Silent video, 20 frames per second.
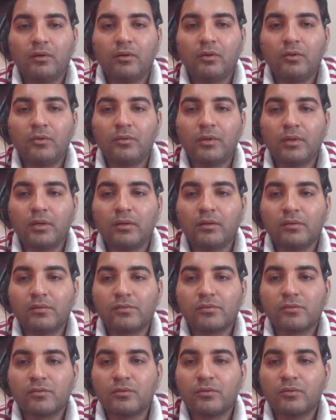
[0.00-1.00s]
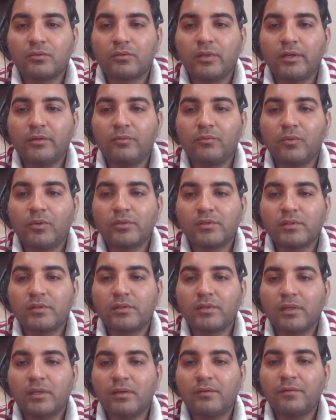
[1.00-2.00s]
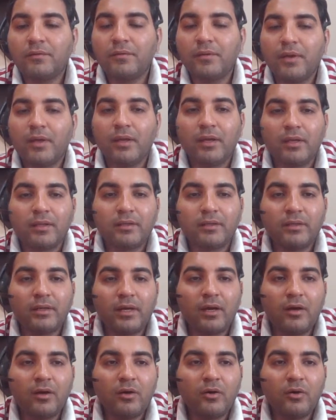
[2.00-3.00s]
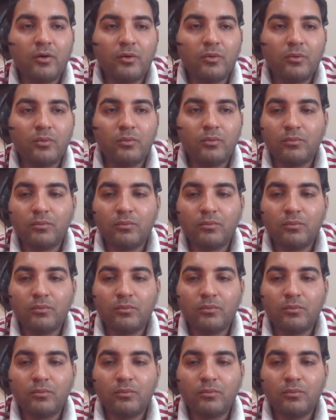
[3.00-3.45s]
okay so that was there now